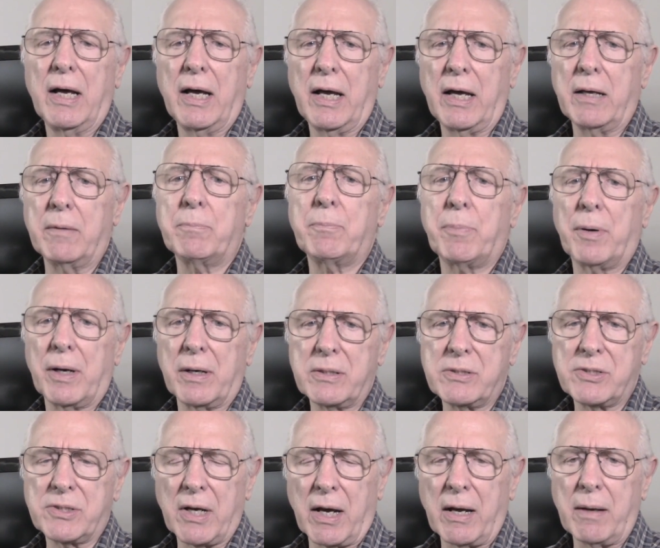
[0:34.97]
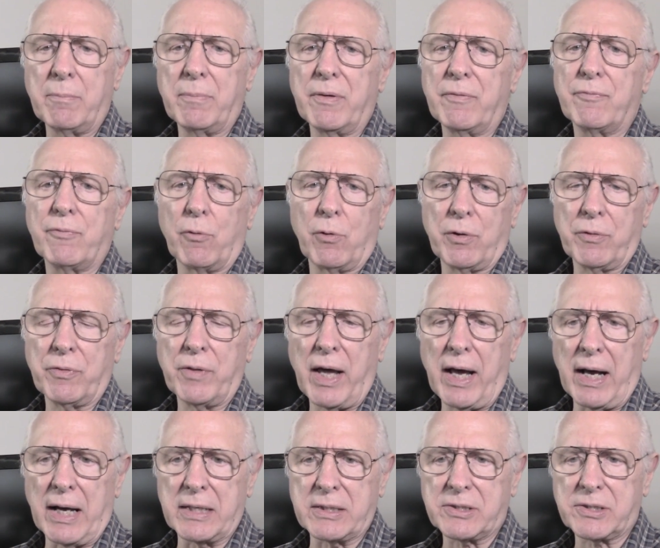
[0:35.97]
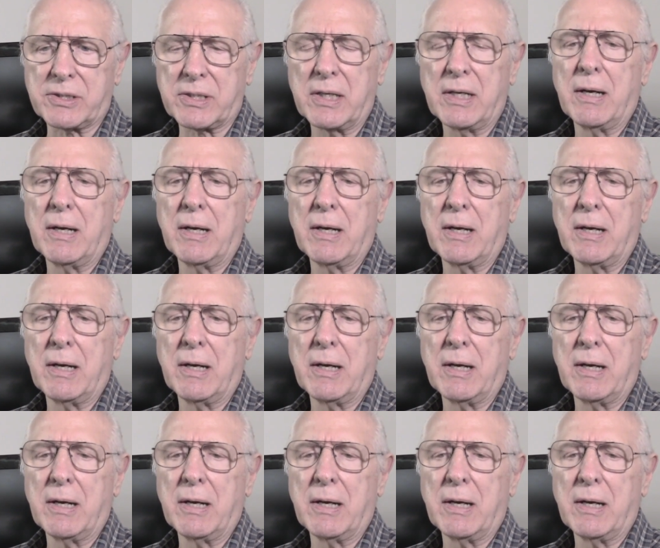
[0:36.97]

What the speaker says: and part-time before that.